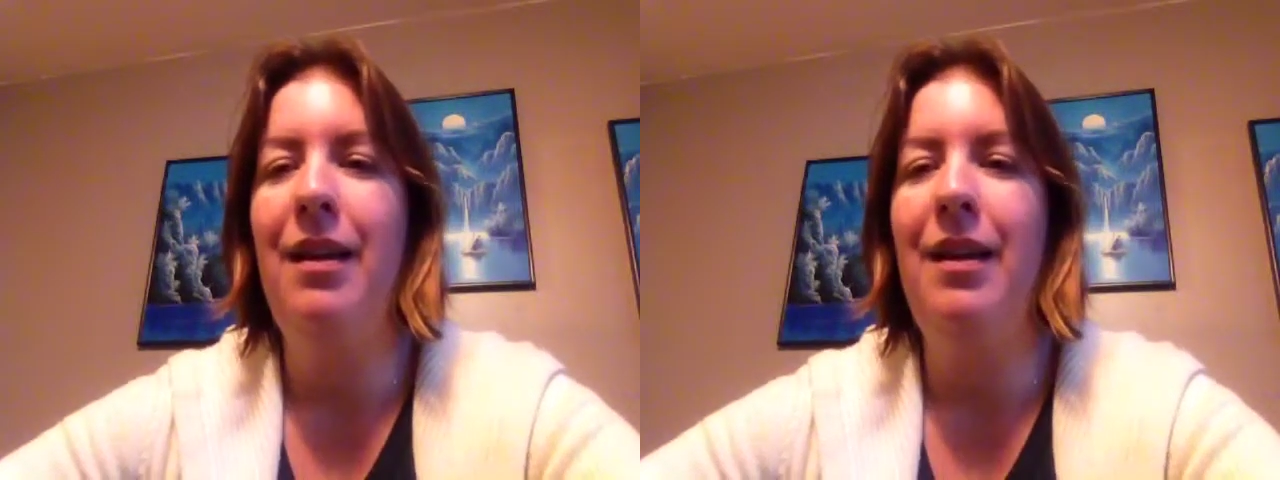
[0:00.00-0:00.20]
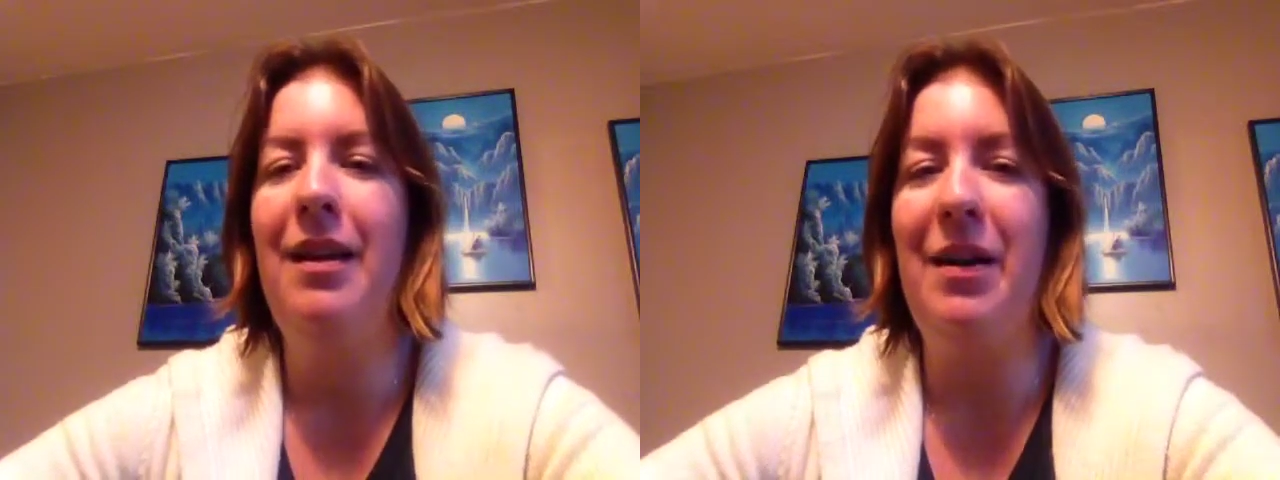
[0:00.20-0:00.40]

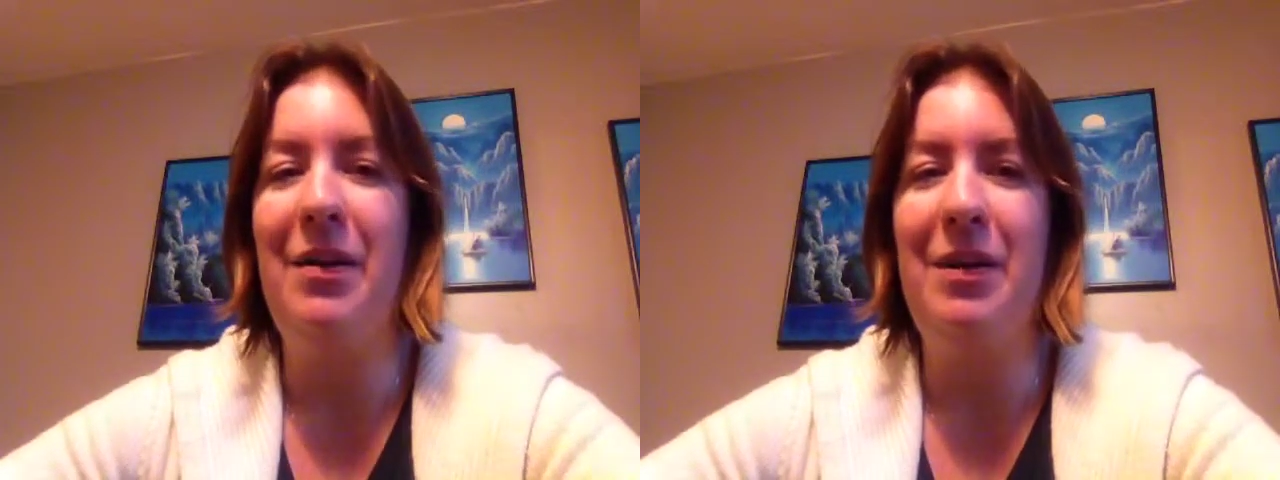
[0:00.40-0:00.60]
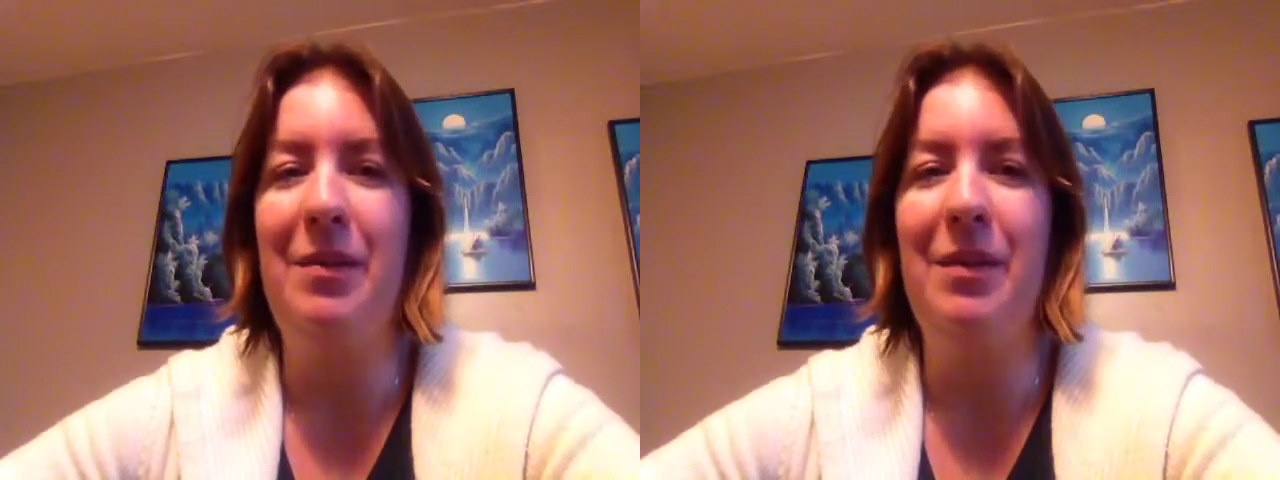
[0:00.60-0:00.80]
Now,
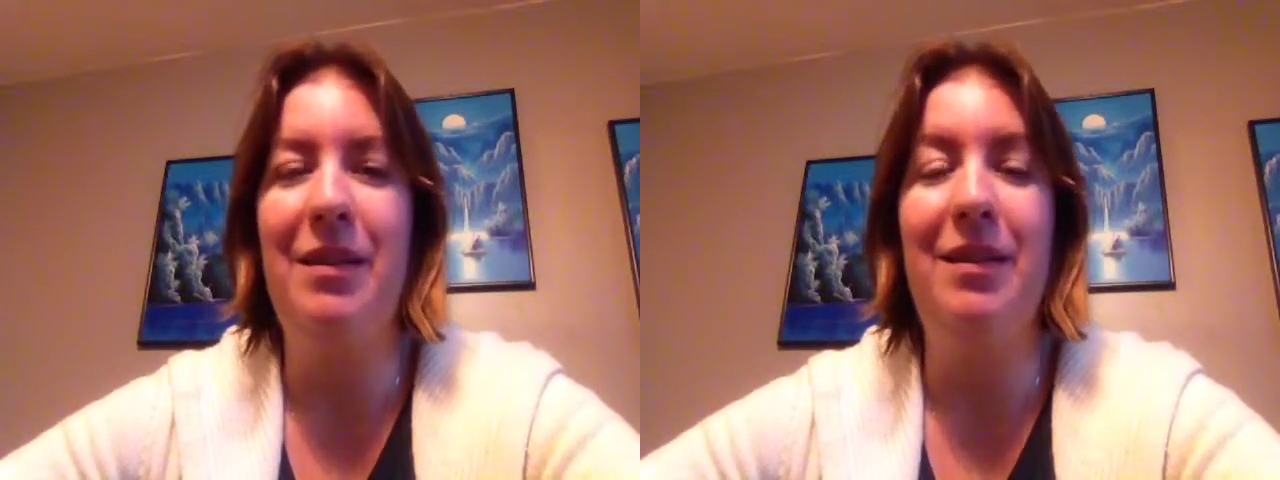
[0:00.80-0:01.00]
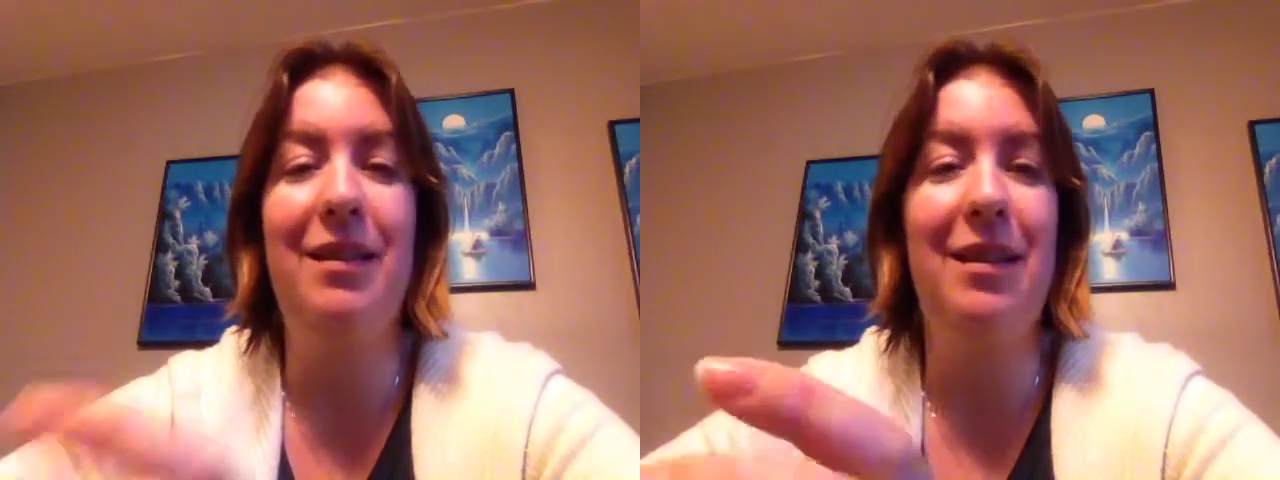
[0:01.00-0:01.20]
I'm going
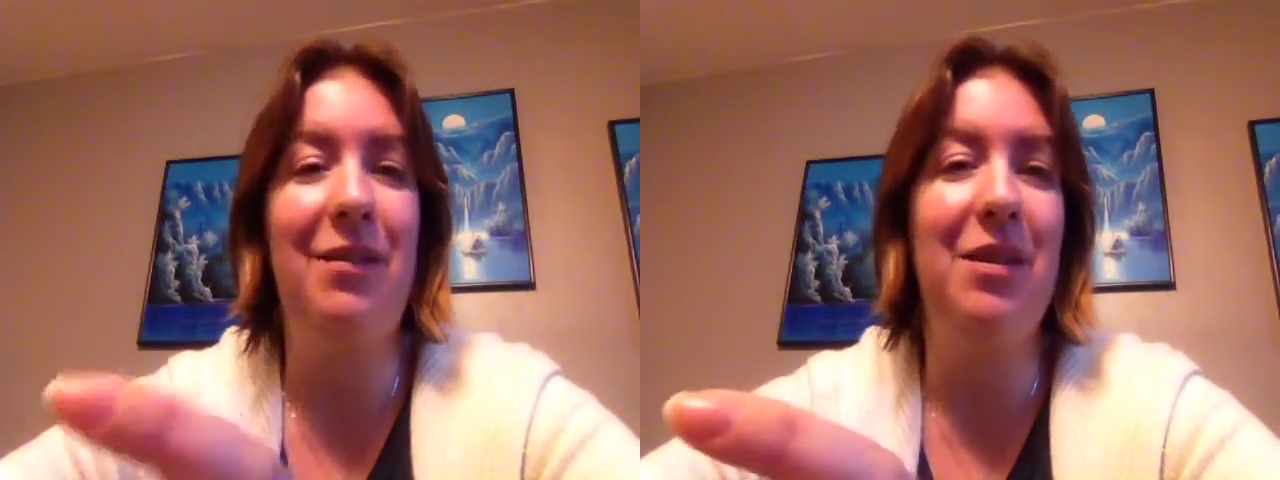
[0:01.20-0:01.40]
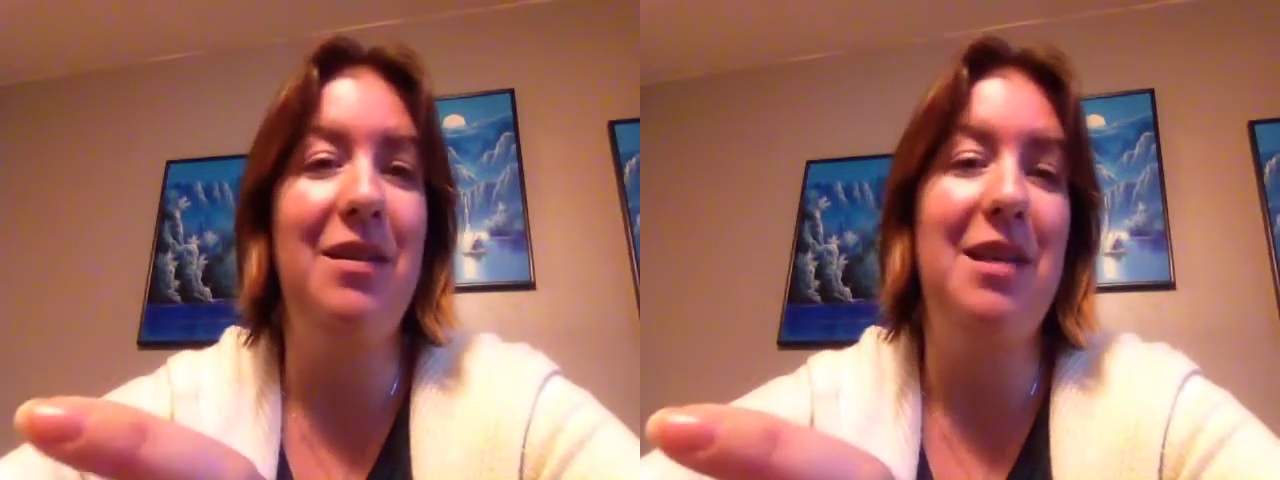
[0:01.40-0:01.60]
to give you
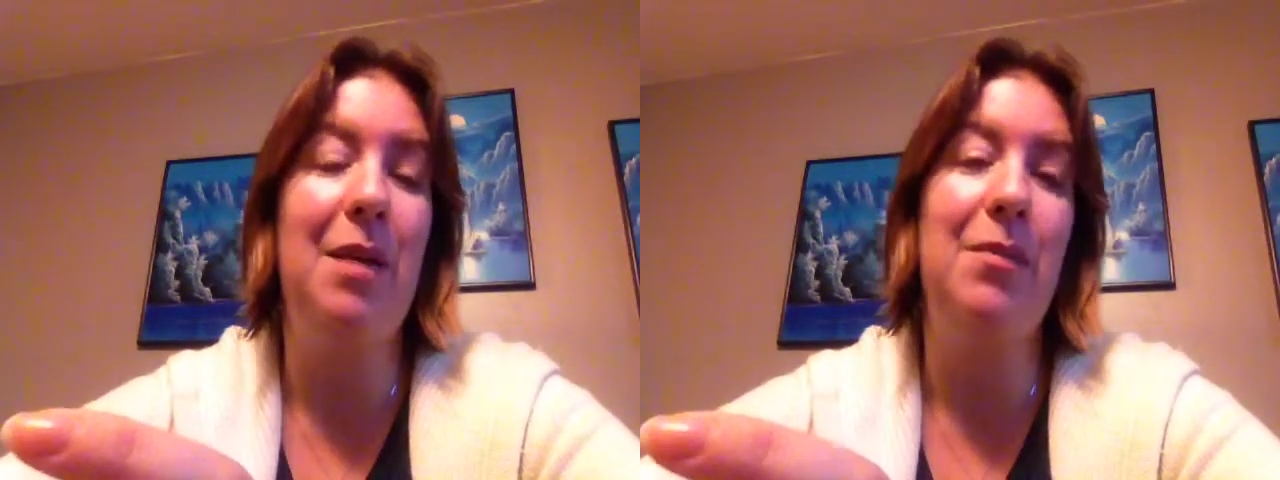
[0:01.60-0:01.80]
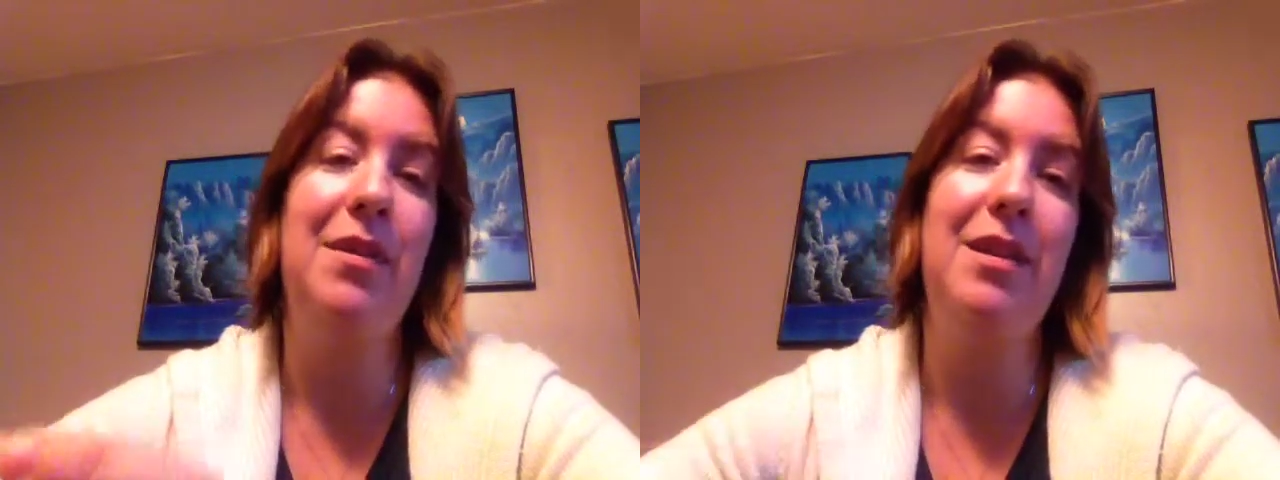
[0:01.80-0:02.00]
an
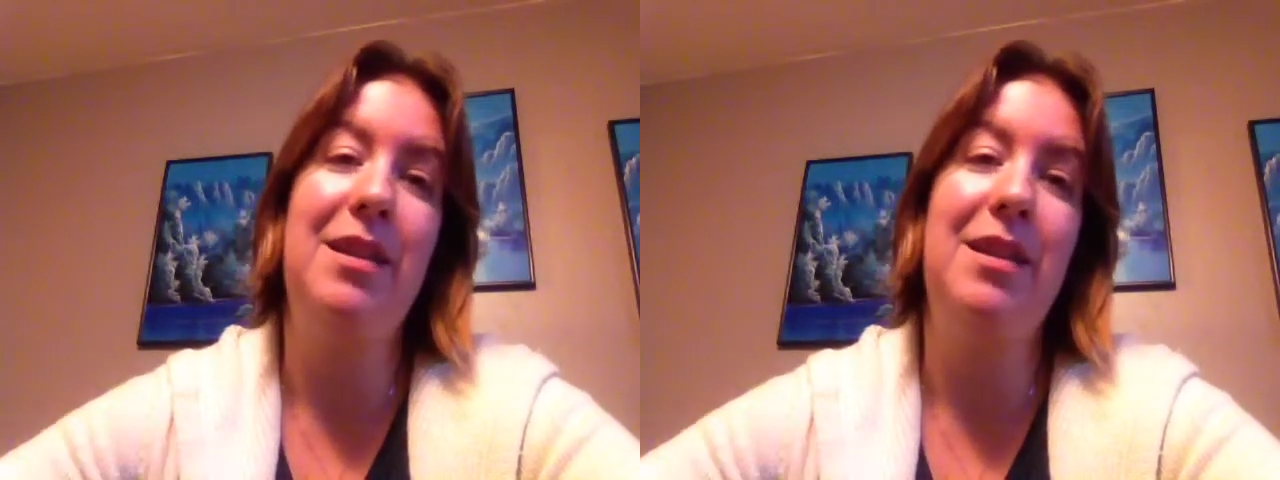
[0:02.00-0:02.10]
example of this.